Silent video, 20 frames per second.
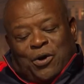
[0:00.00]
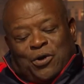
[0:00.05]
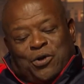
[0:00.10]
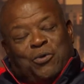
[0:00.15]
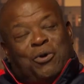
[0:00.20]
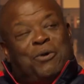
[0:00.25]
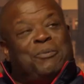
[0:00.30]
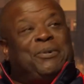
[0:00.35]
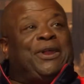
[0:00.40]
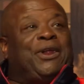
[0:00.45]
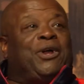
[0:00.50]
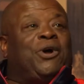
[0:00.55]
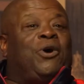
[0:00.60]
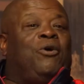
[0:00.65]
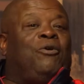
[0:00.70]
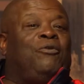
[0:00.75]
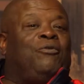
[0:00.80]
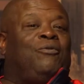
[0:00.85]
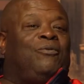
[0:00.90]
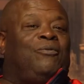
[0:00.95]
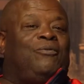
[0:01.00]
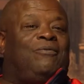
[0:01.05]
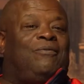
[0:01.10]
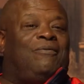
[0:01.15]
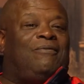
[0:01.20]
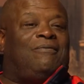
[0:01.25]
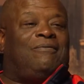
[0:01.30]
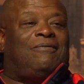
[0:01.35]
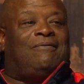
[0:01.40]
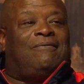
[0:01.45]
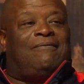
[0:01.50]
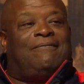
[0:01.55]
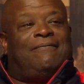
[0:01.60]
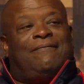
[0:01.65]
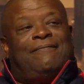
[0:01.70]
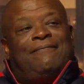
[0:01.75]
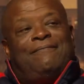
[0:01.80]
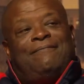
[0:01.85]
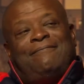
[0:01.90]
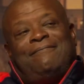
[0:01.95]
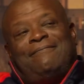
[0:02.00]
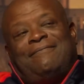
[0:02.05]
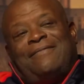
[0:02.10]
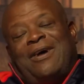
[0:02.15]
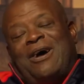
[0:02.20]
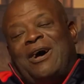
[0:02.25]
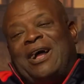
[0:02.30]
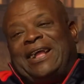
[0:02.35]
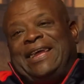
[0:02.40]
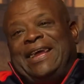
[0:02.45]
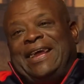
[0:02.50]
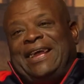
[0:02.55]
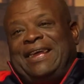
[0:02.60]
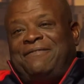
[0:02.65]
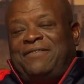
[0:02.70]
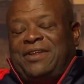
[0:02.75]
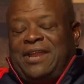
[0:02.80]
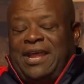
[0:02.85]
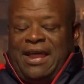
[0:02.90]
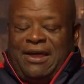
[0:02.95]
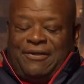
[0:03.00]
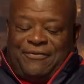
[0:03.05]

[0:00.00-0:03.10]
You want me to go? Well, I can't give you the